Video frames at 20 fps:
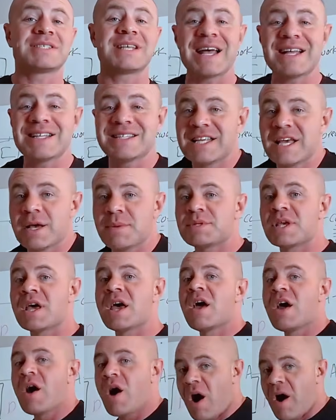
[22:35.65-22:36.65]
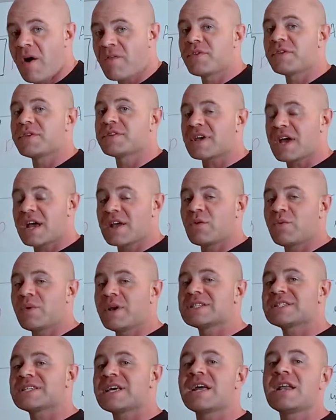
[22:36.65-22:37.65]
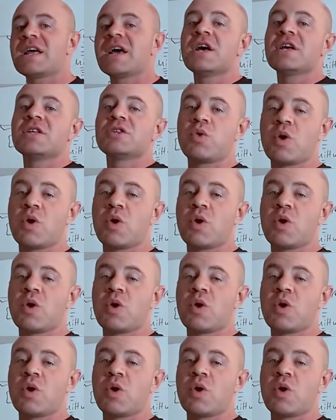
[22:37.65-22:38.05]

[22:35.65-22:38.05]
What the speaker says: 10 dips off the side of the ring side,